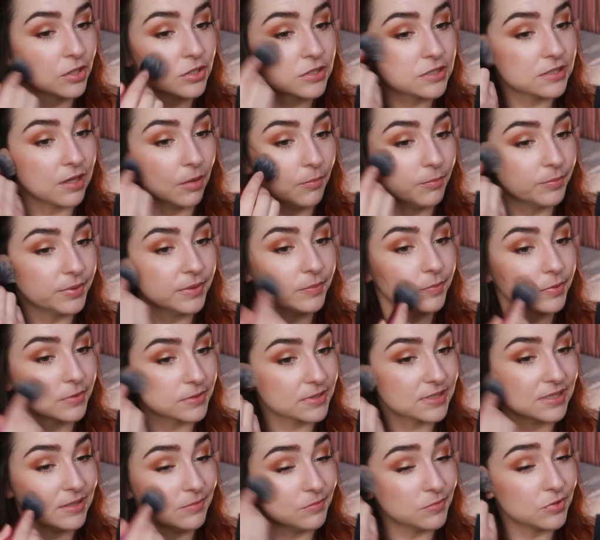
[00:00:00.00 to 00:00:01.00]
Some people
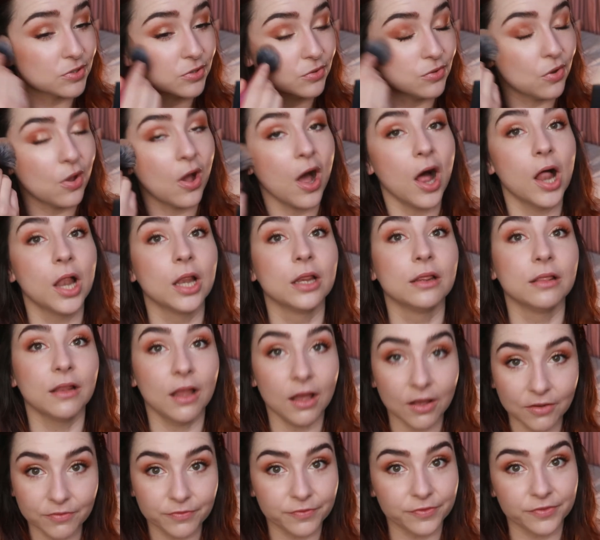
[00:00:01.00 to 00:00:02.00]
seem to
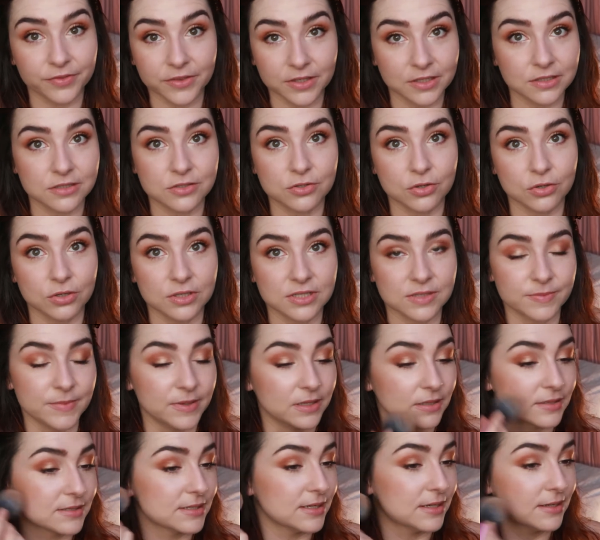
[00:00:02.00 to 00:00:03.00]
love that it's got a
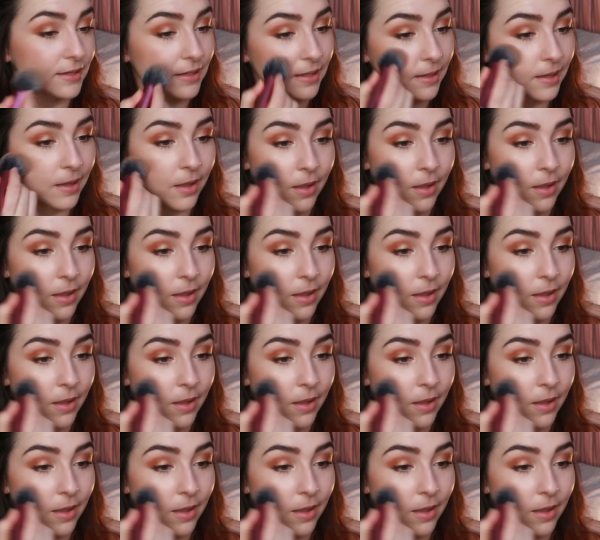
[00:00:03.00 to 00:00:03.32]
smell to it.